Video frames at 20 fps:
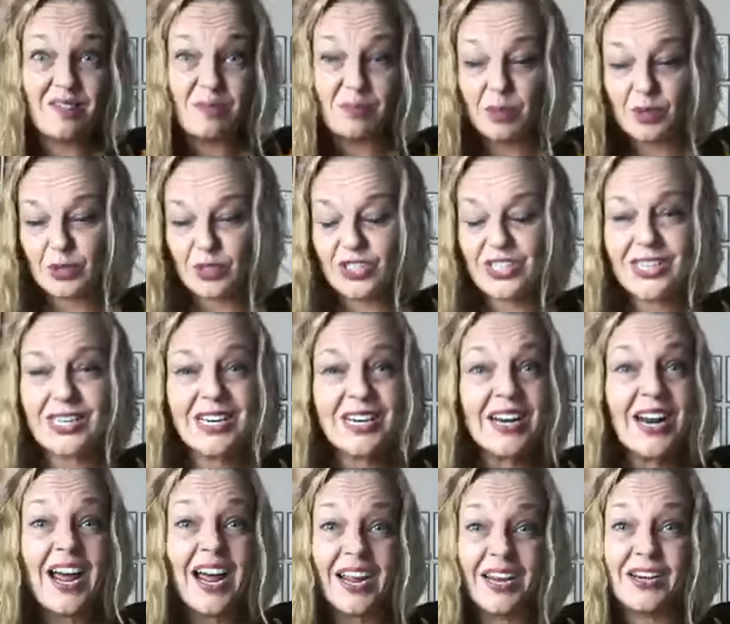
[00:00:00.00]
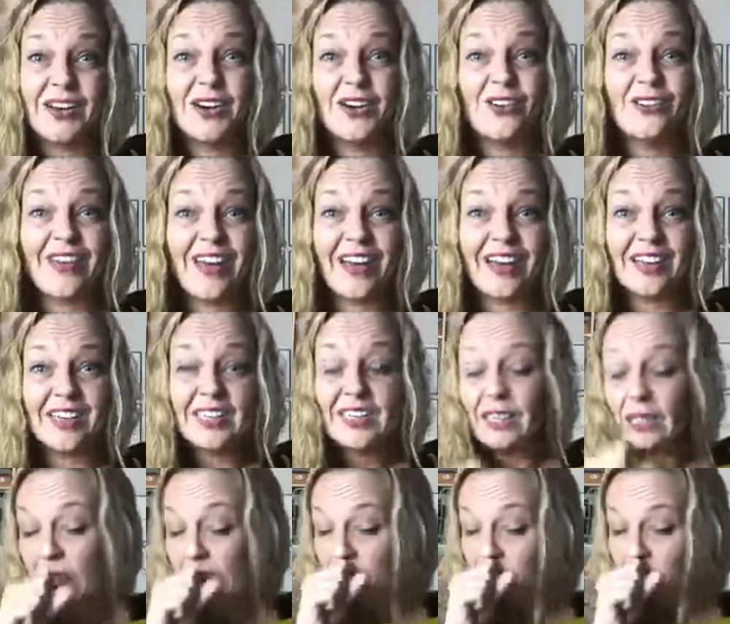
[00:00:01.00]
in person, I know that.
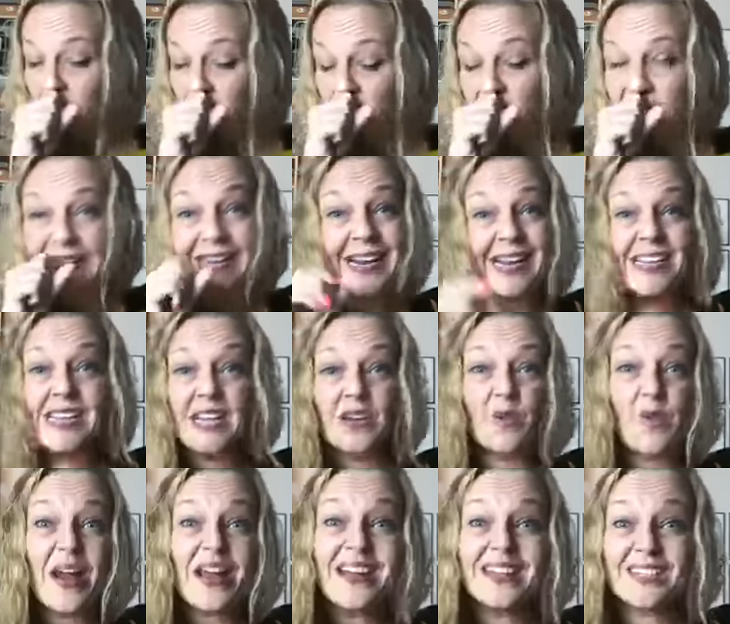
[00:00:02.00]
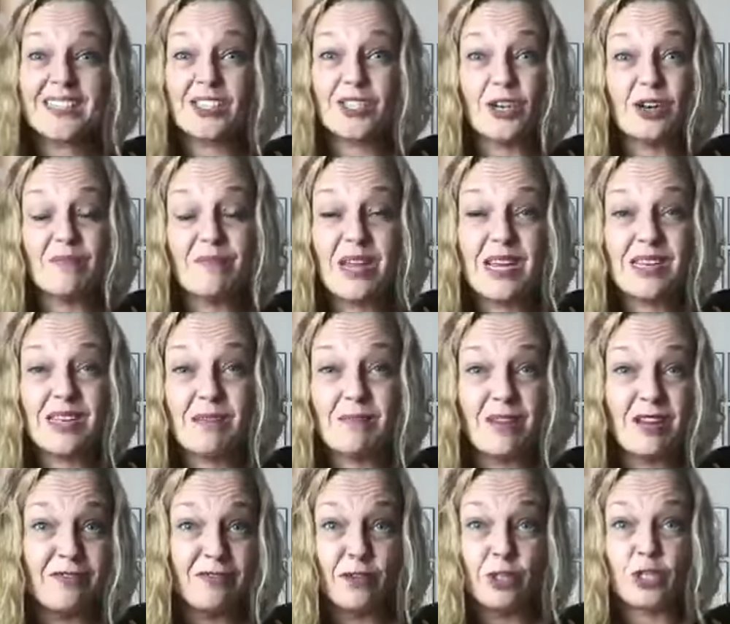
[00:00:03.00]
And I can't wait to start making
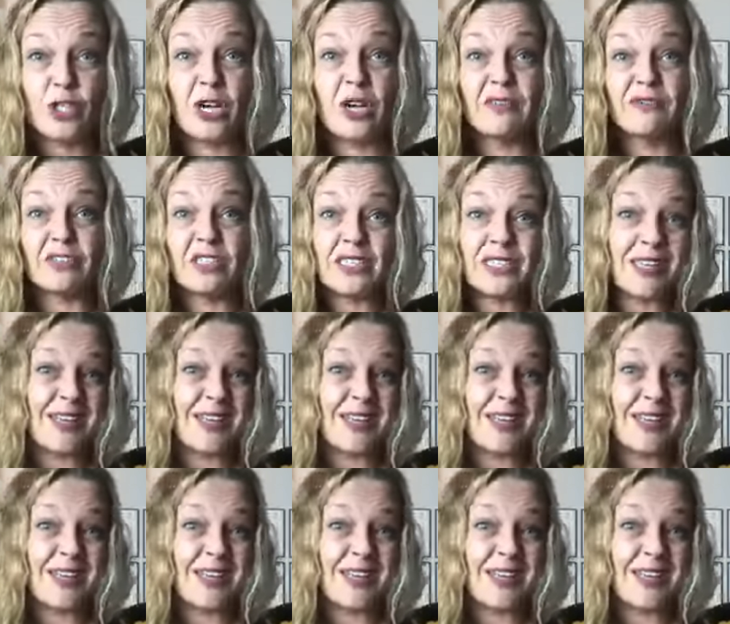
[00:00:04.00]
my first conference.